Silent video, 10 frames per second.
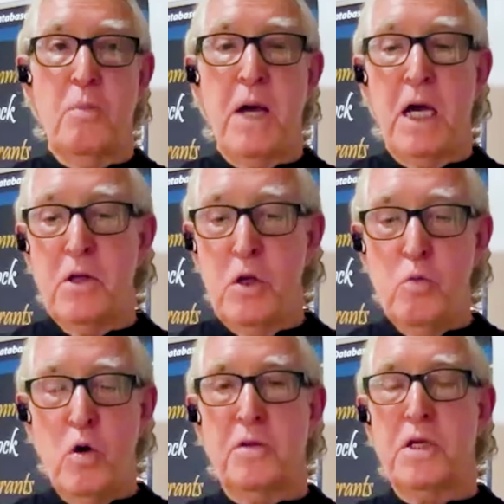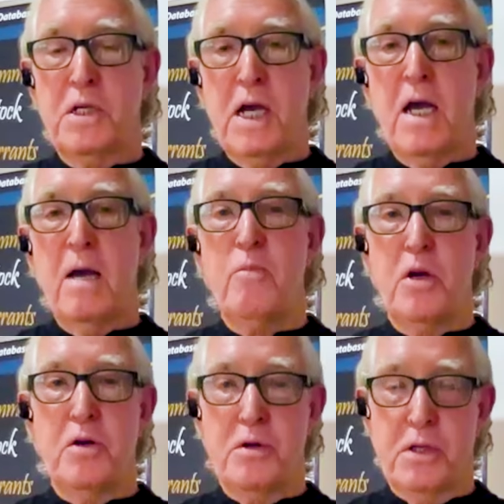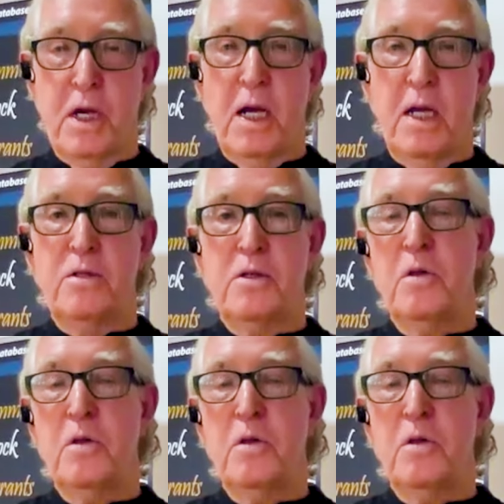all about, you want the time on your side.